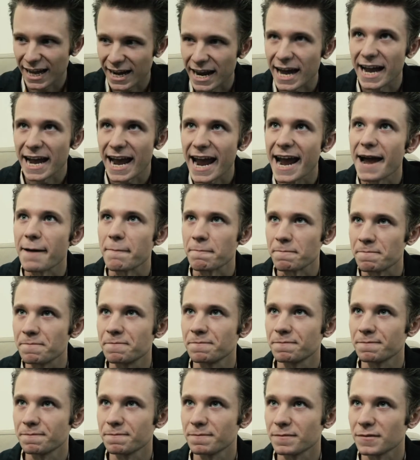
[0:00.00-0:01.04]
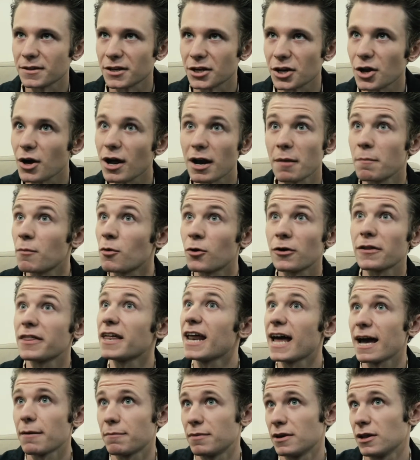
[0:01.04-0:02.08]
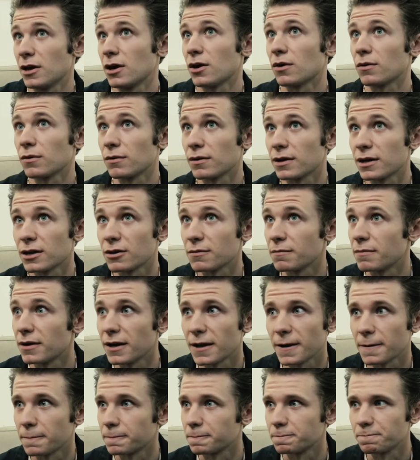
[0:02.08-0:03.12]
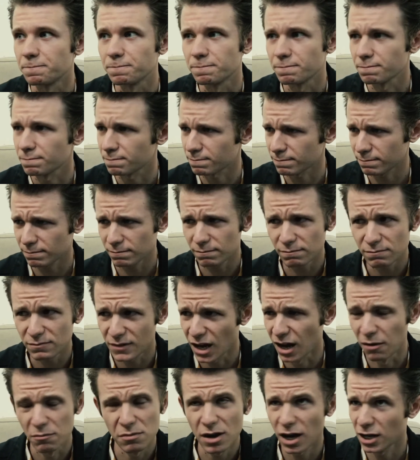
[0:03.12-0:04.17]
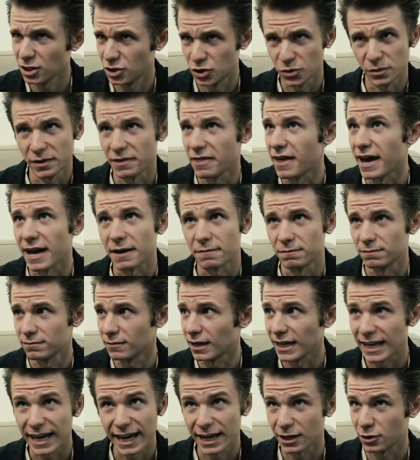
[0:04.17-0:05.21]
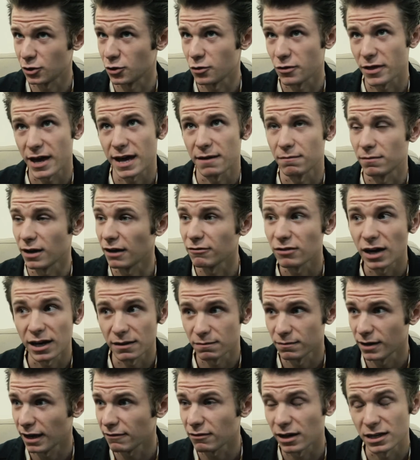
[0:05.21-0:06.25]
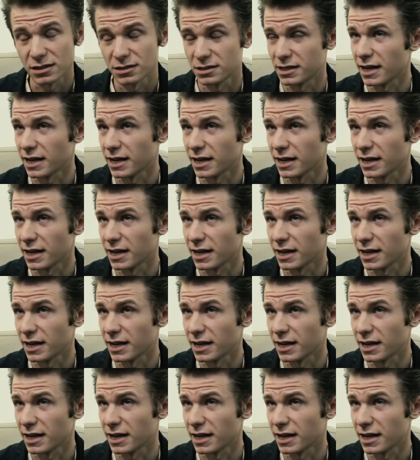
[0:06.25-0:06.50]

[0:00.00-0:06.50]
And I am. You know, and I'm more than happy to go, you know, but um, I'm not doing that. I can't do that. I've got, I've got